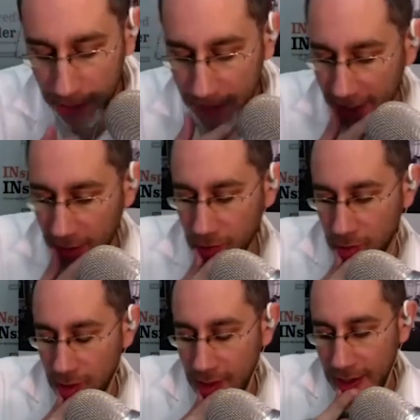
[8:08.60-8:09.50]
about
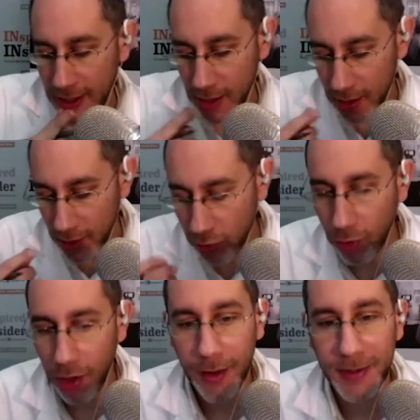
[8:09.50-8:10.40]

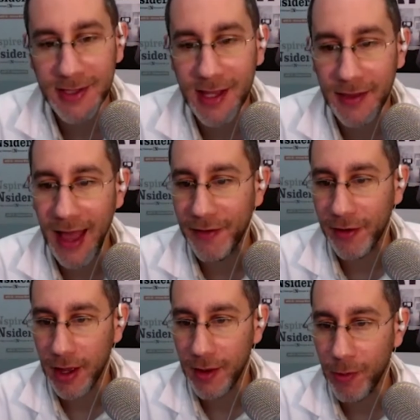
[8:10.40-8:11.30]
growing up in South
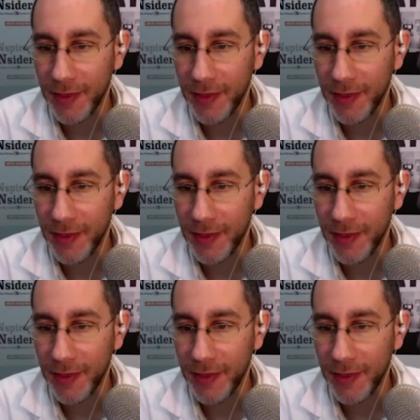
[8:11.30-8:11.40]
Africa and what